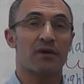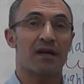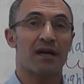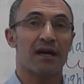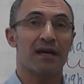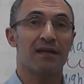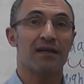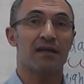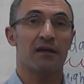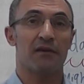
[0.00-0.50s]

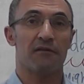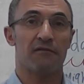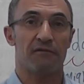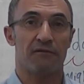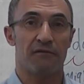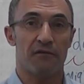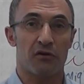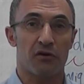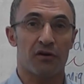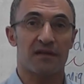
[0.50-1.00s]
can
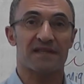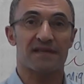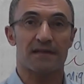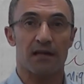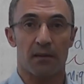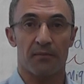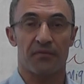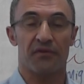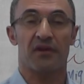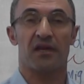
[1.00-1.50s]
infer
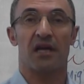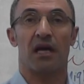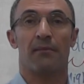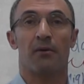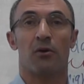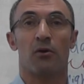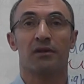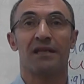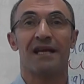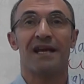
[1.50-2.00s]
something
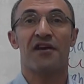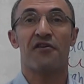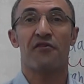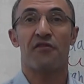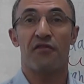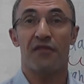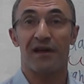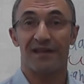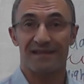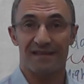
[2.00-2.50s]

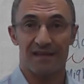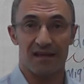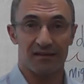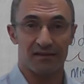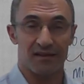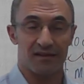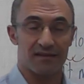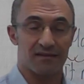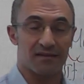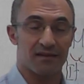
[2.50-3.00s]
about that
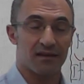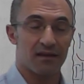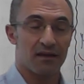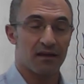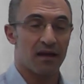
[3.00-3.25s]
sentence,